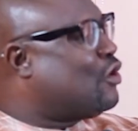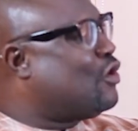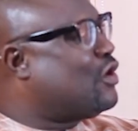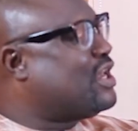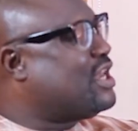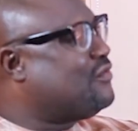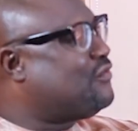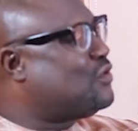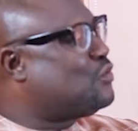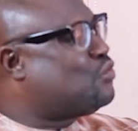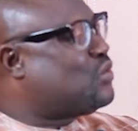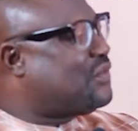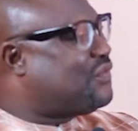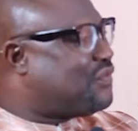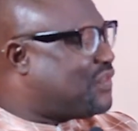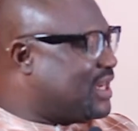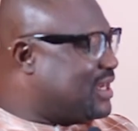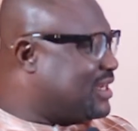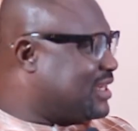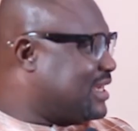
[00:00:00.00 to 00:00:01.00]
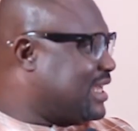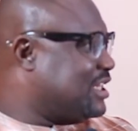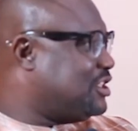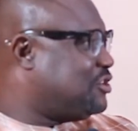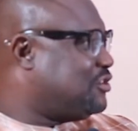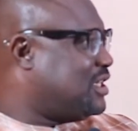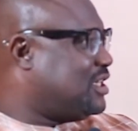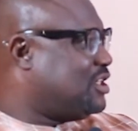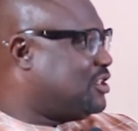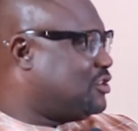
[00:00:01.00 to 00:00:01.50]
or even within the
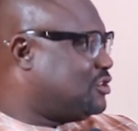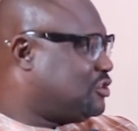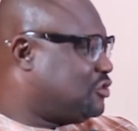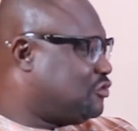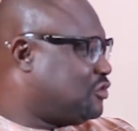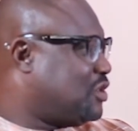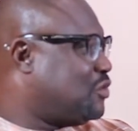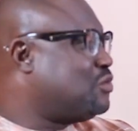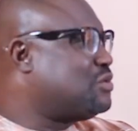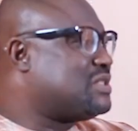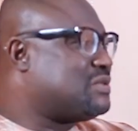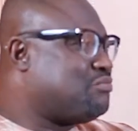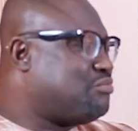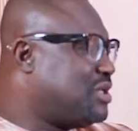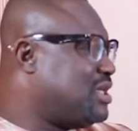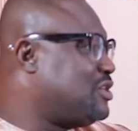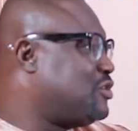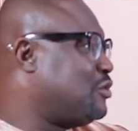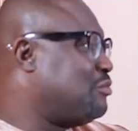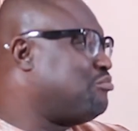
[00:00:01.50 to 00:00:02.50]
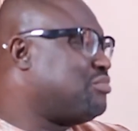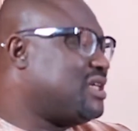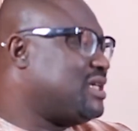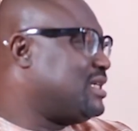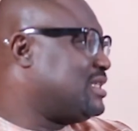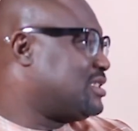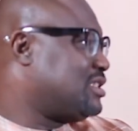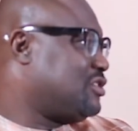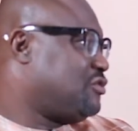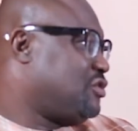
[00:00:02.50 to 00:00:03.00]
Nigerian industry? Who's been your
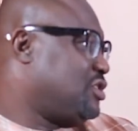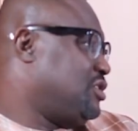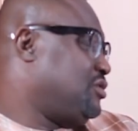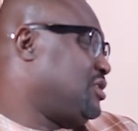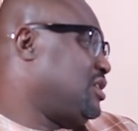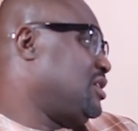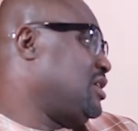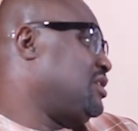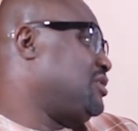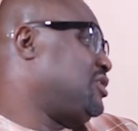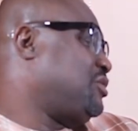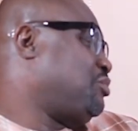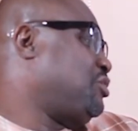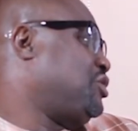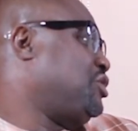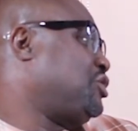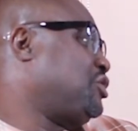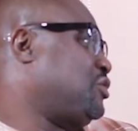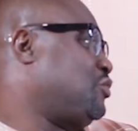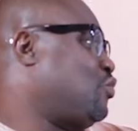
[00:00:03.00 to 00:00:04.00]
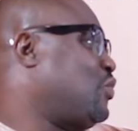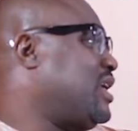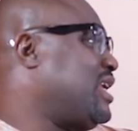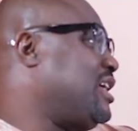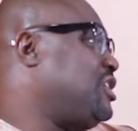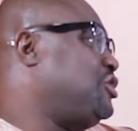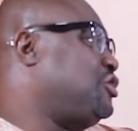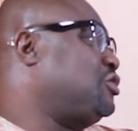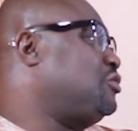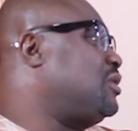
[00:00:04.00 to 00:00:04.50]
biggest inspiration,
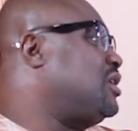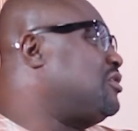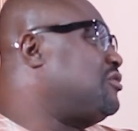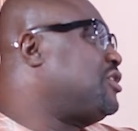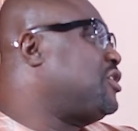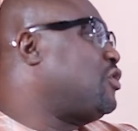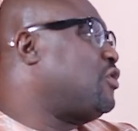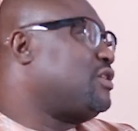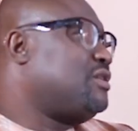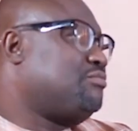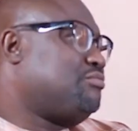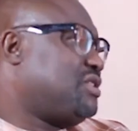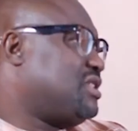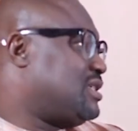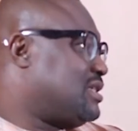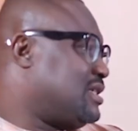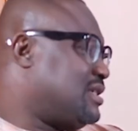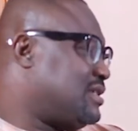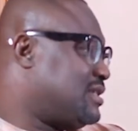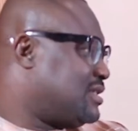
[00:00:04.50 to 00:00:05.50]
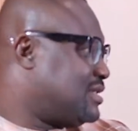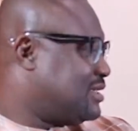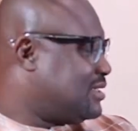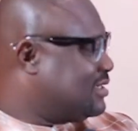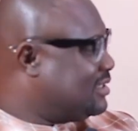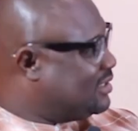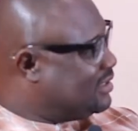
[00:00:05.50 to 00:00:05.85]
whether in jewelry or in business?